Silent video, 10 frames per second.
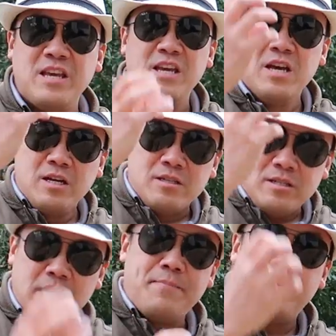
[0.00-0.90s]
the
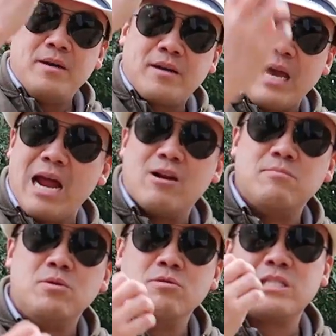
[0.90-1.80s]
deep
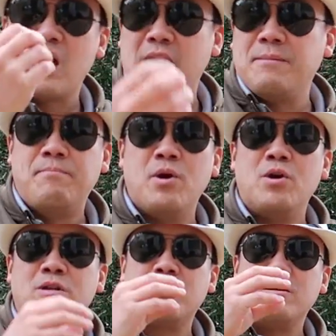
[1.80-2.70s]
caramel, slightly
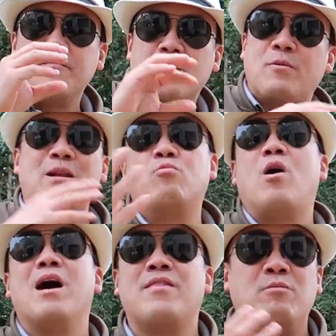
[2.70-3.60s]
burnt red
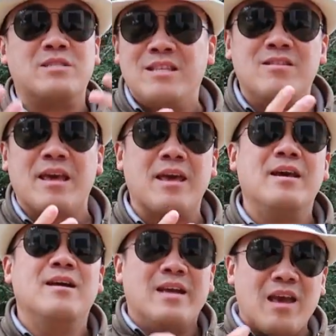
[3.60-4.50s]
wine that was in
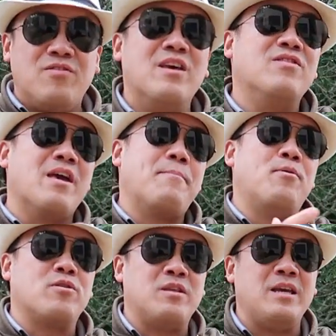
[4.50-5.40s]
there, and then they
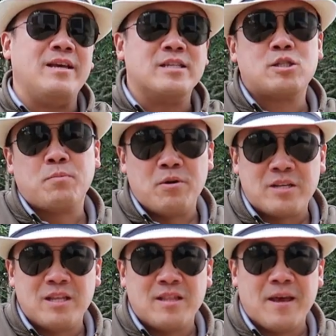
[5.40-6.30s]
put the
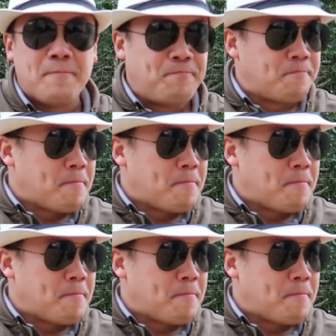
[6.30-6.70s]
spirit in there,